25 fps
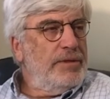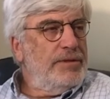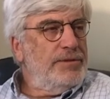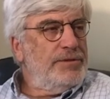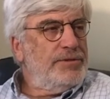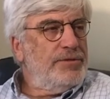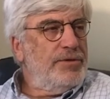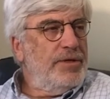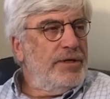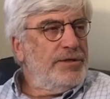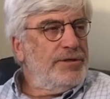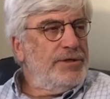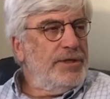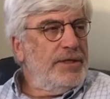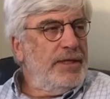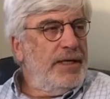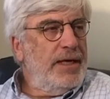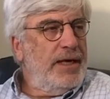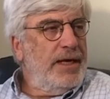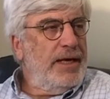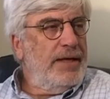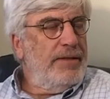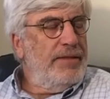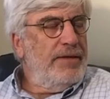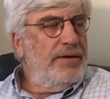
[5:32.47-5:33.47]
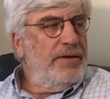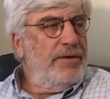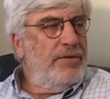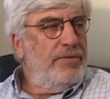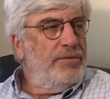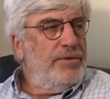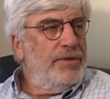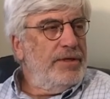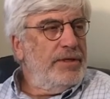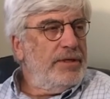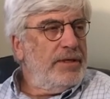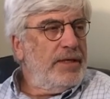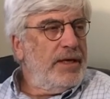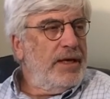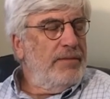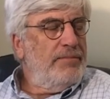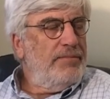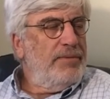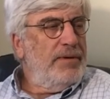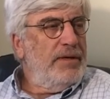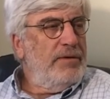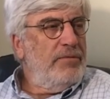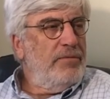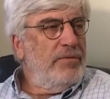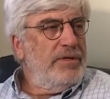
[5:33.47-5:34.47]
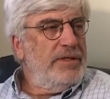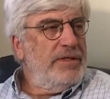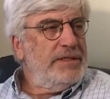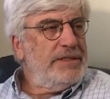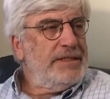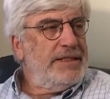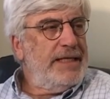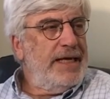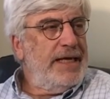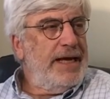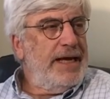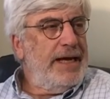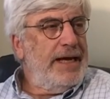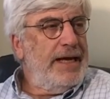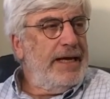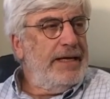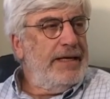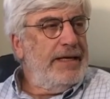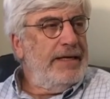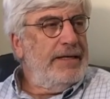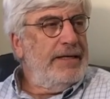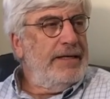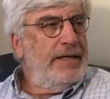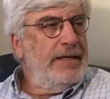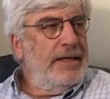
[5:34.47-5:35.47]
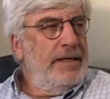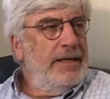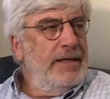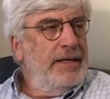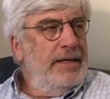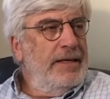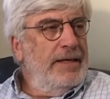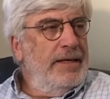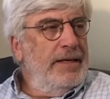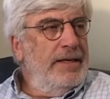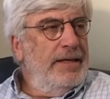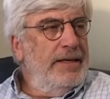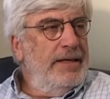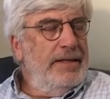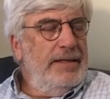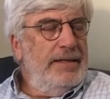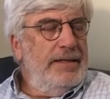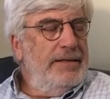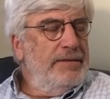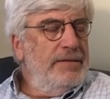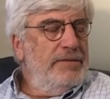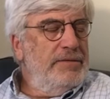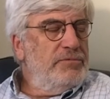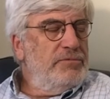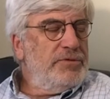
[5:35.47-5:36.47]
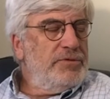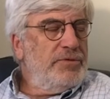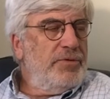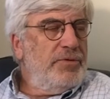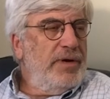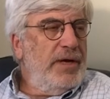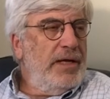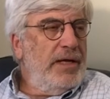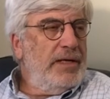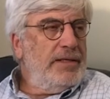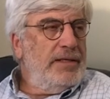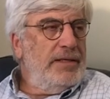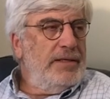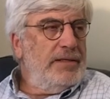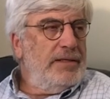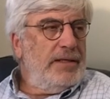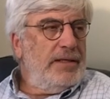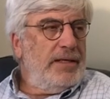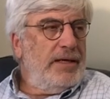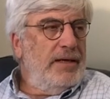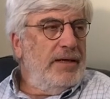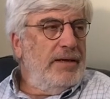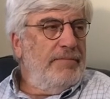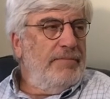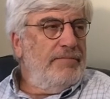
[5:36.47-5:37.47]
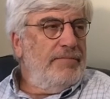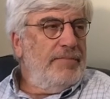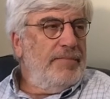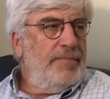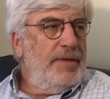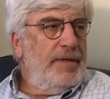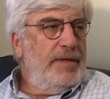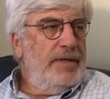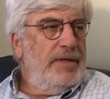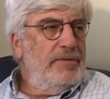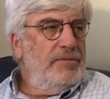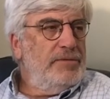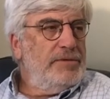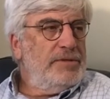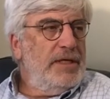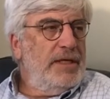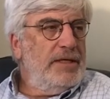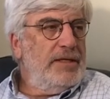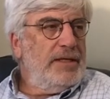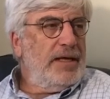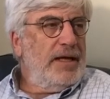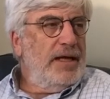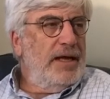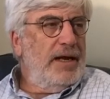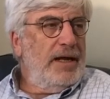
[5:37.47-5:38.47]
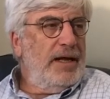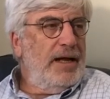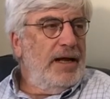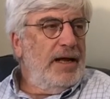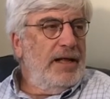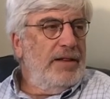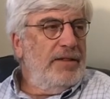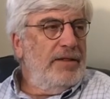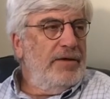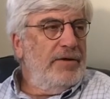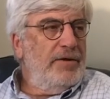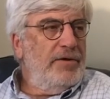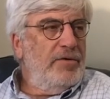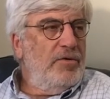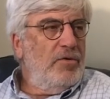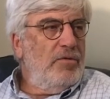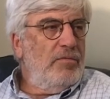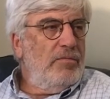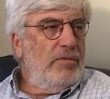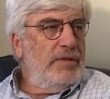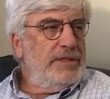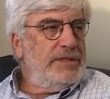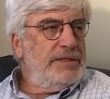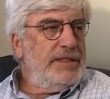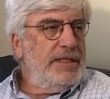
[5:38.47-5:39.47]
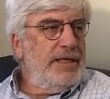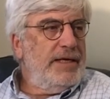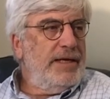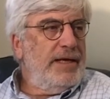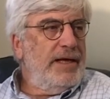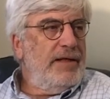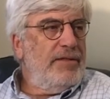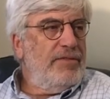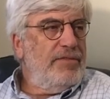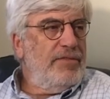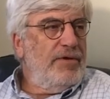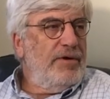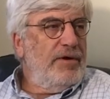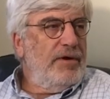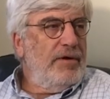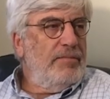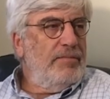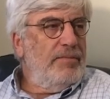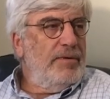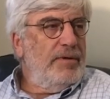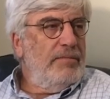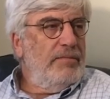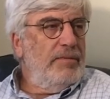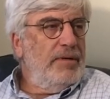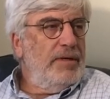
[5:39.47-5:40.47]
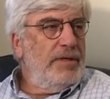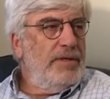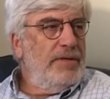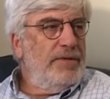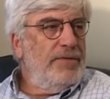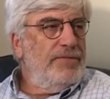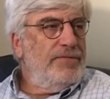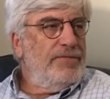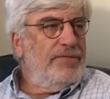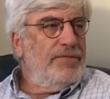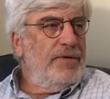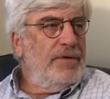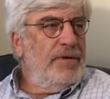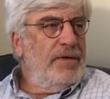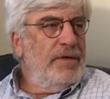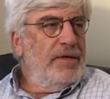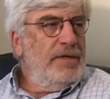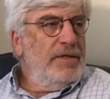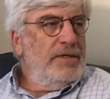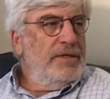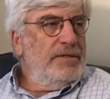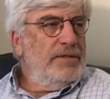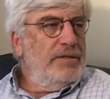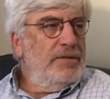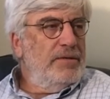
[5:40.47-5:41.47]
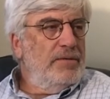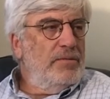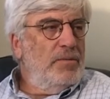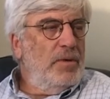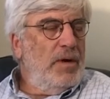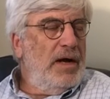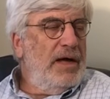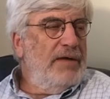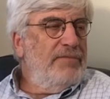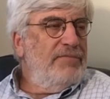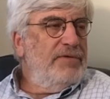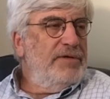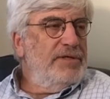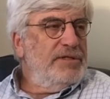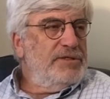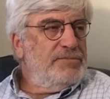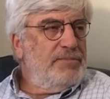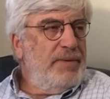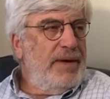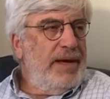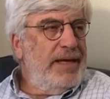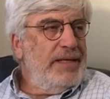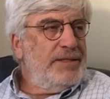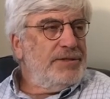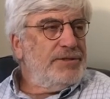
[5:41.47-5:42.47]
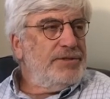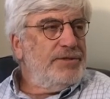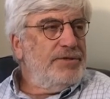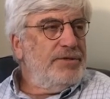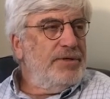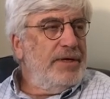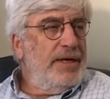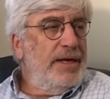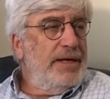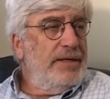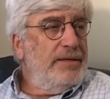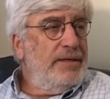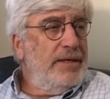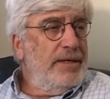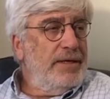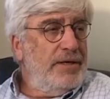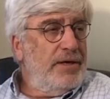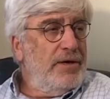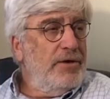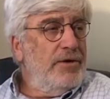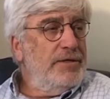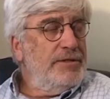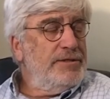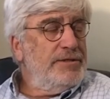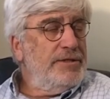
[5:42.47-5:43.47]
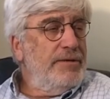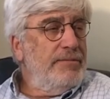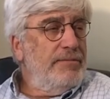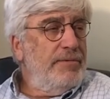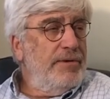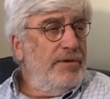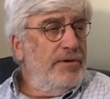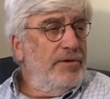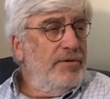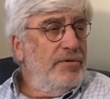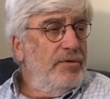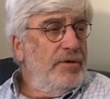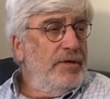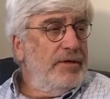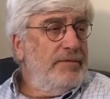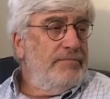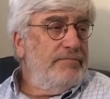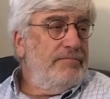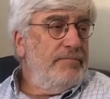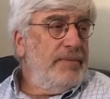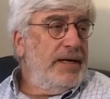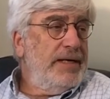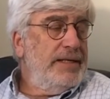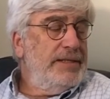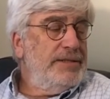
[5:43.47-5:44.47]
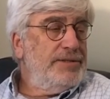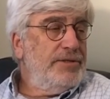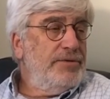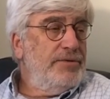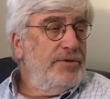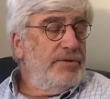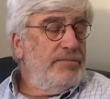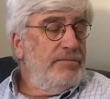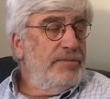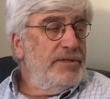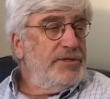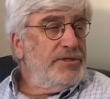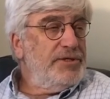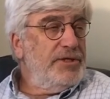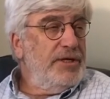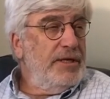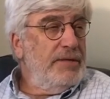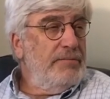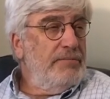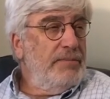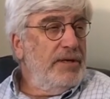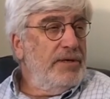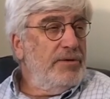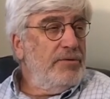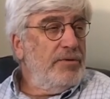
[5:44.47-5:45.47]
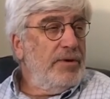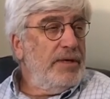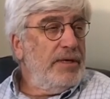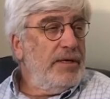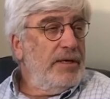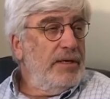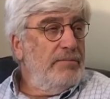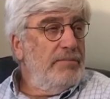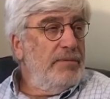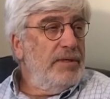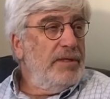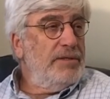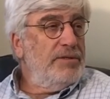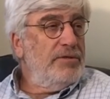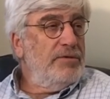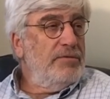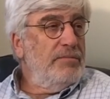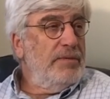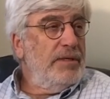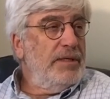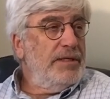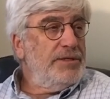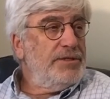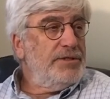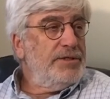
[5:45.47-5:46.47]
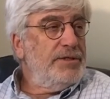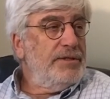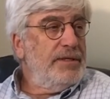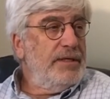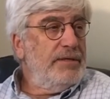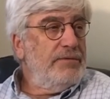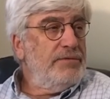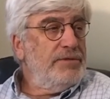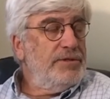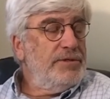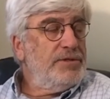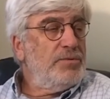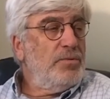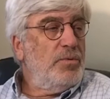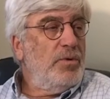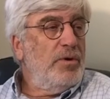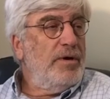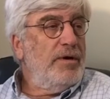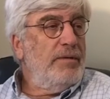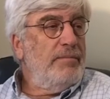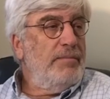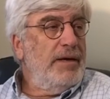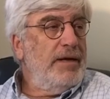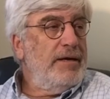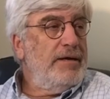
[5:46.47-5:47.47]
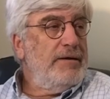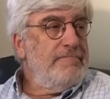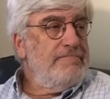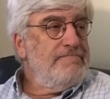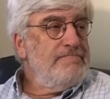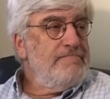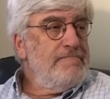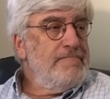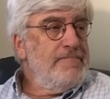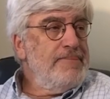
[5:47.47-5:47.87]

construction guy that owned a company with his dad, and he was reluctant to come. He was not the kind of guy that normally seek out therapy, but his wife and his pastor had encouraged him to do it. By his own admission, he'd been drinking a bit too much, and they were just worried about him.